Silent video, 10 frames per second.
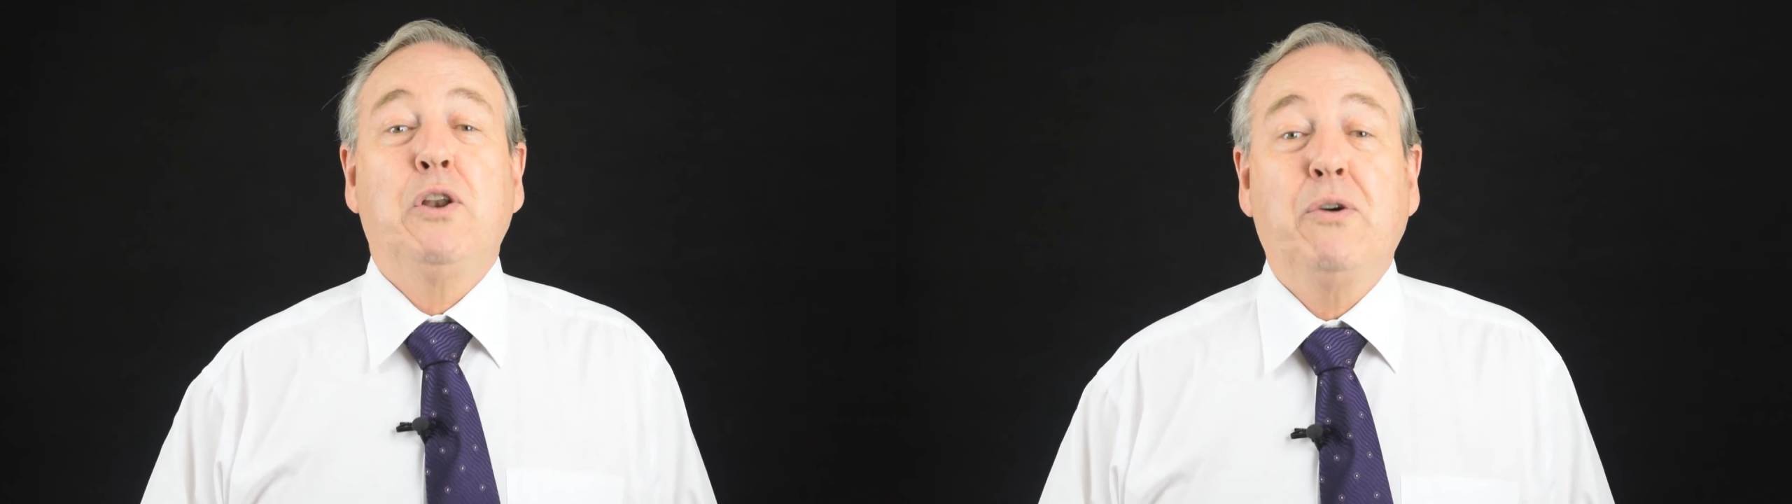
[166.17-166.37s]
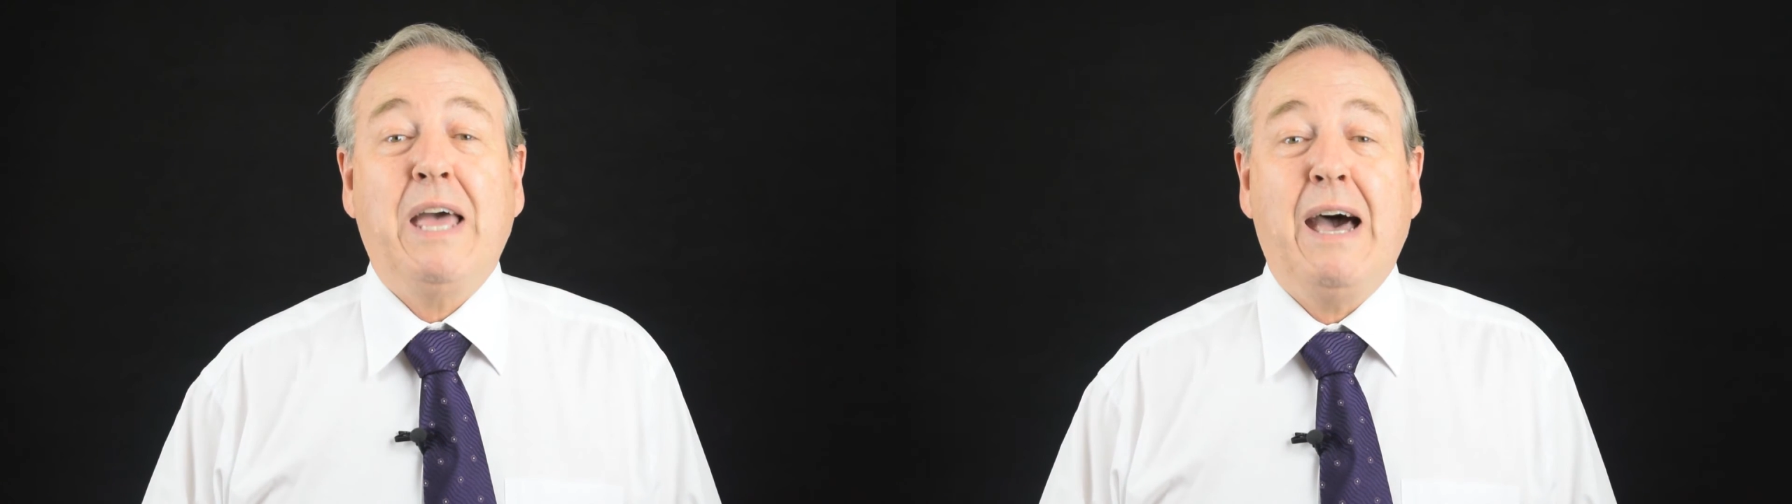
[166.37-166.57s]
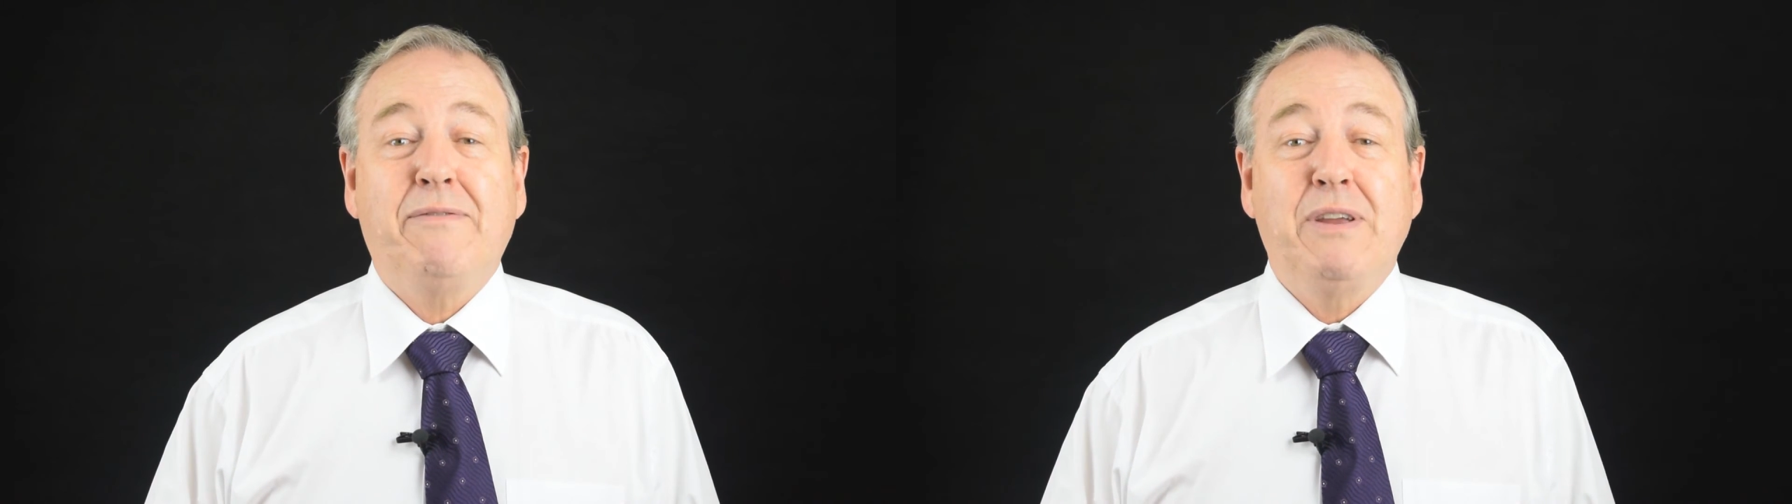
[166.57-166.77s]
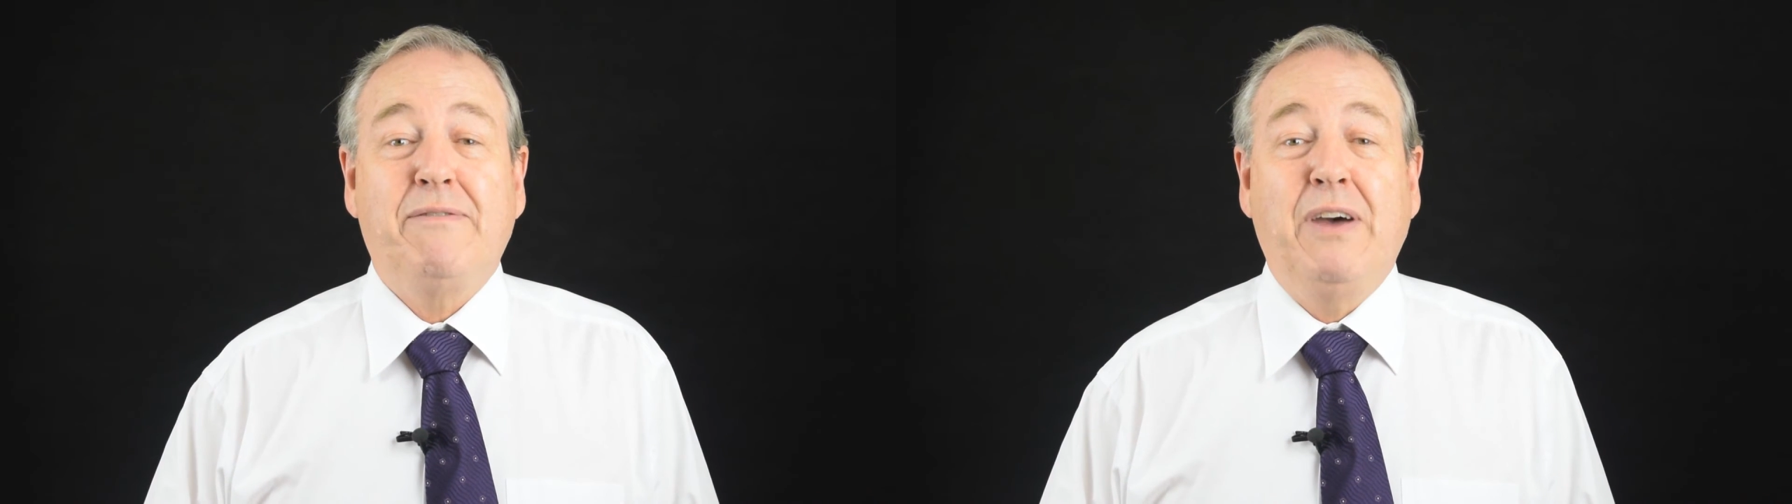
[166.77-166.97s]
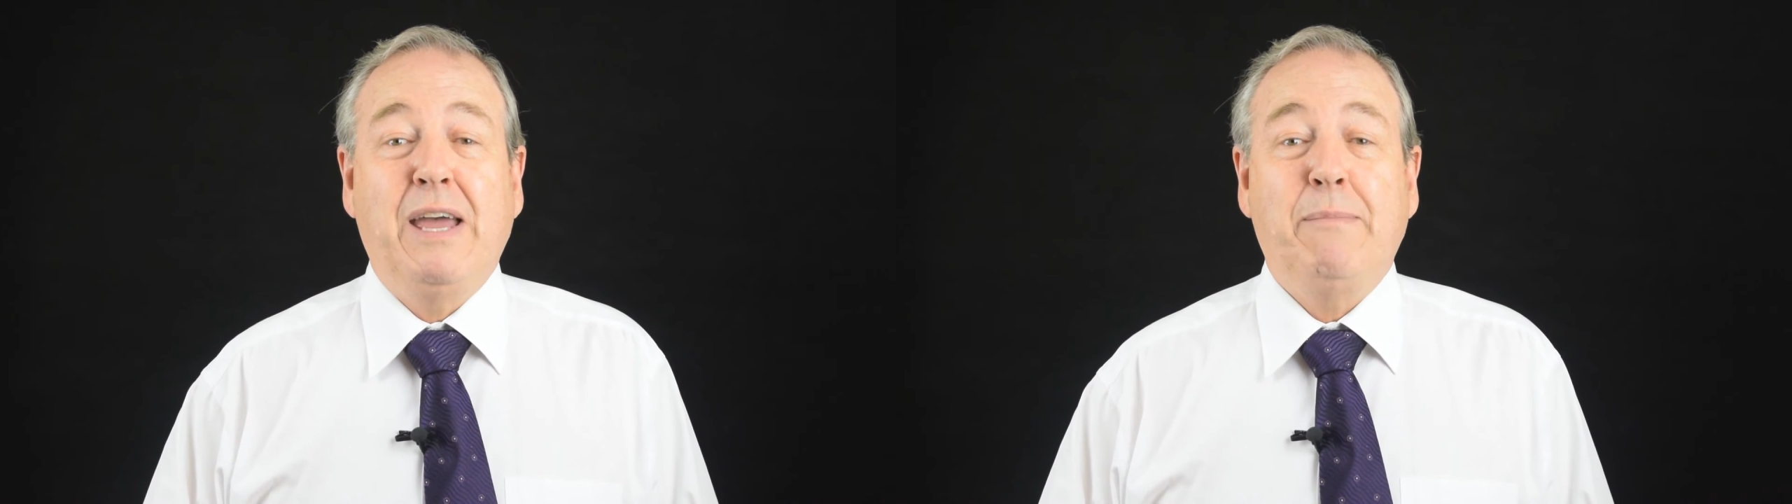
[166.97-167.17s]
look after your
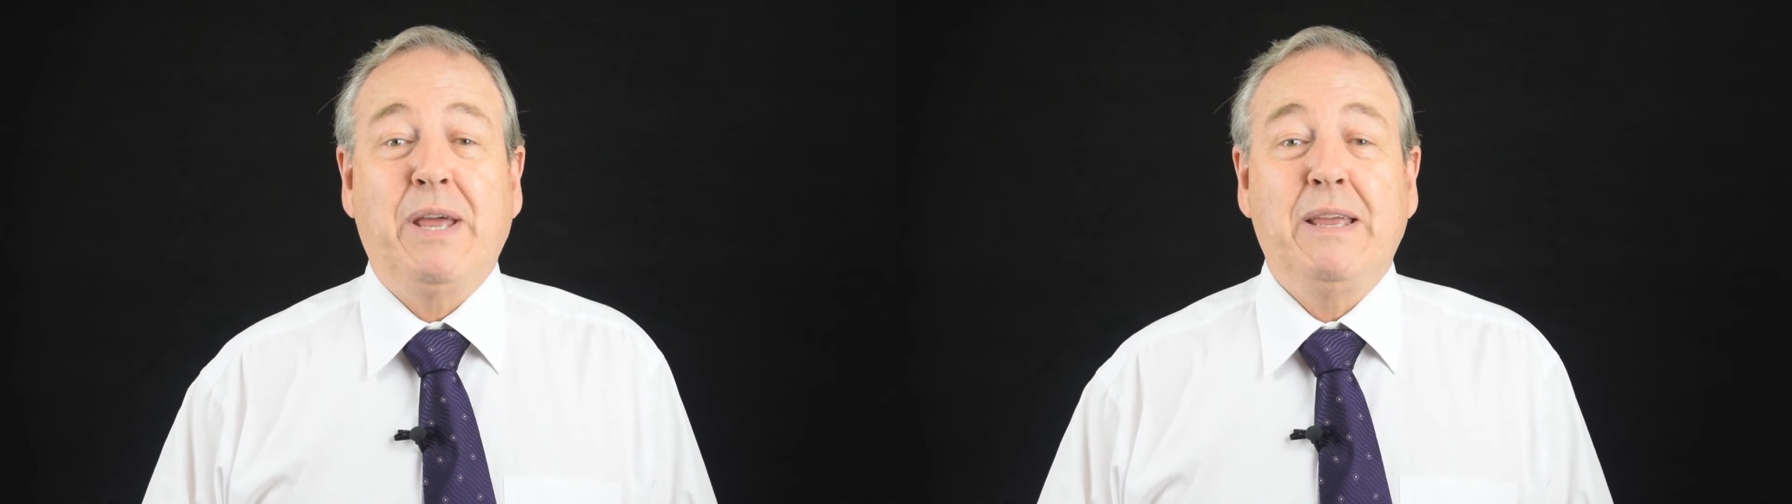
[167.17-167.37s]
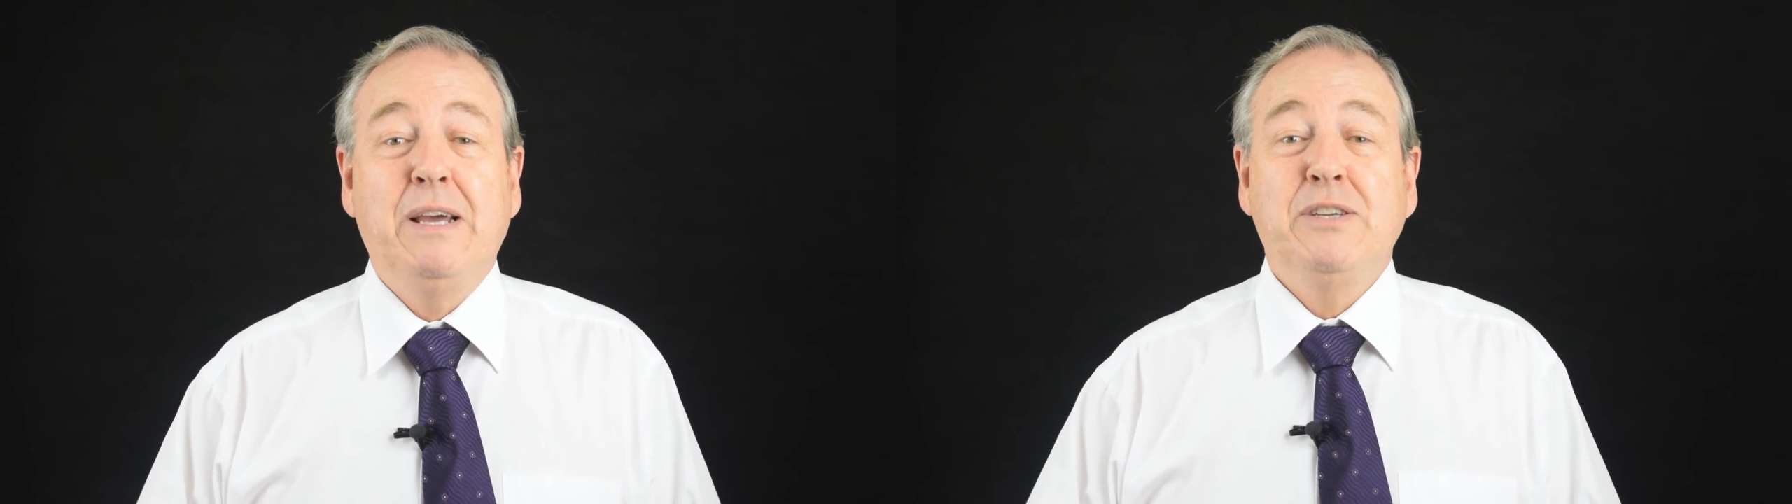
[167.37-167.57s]
family,